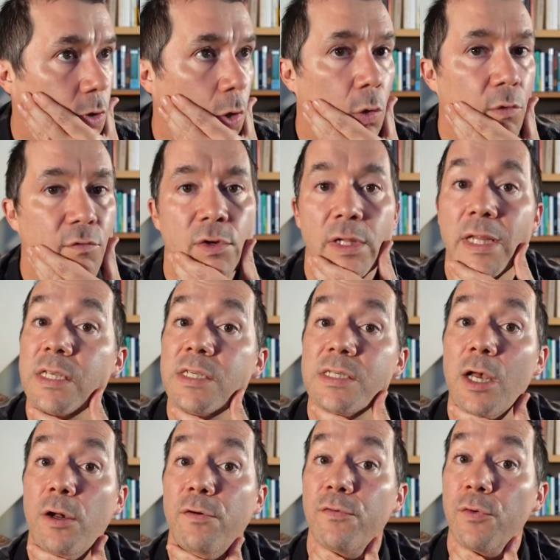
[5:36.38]
overly
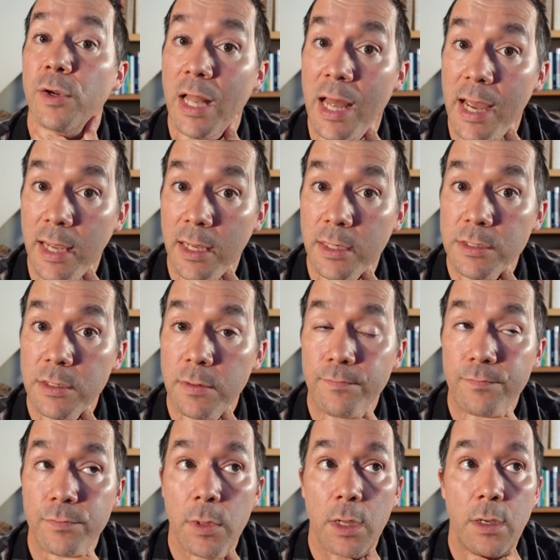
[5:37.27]
self-reliant.
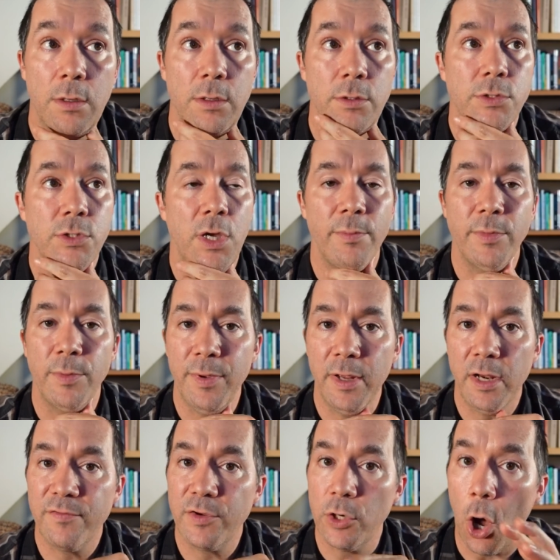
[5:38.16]
So I'm a
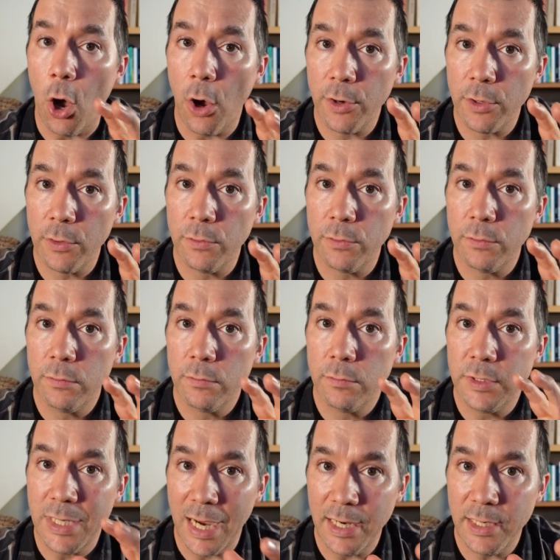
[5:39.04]
bit of an
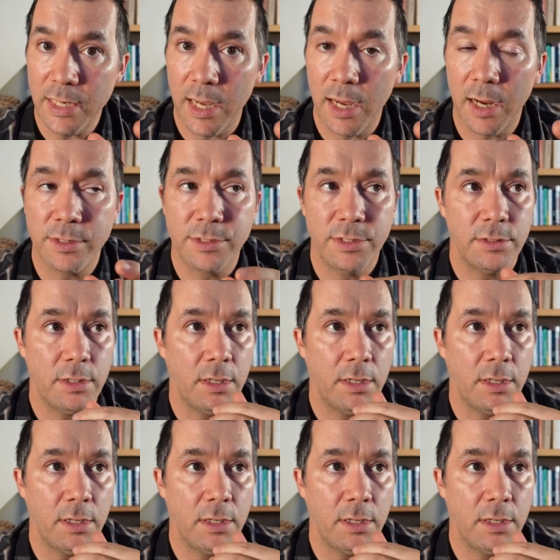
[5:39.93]
autodidact.